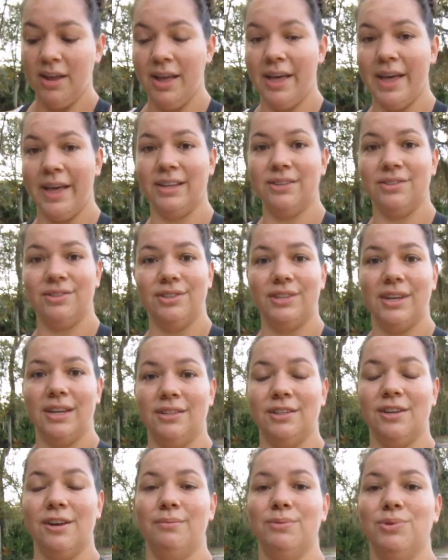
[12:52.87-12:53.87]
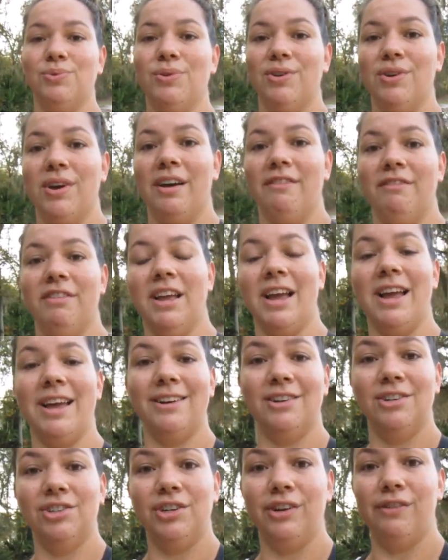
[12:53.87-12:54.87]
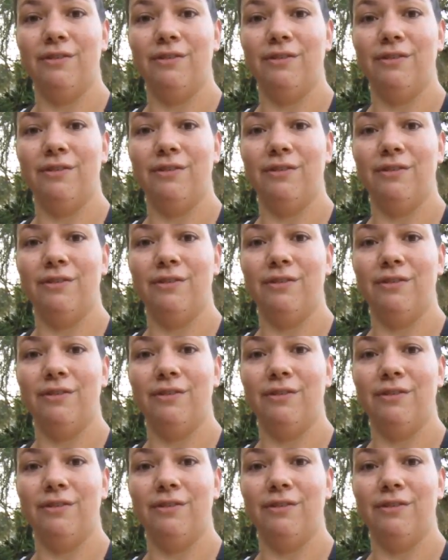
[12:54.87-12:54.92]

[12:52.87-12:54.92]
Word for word: Exercise comes when you have the energy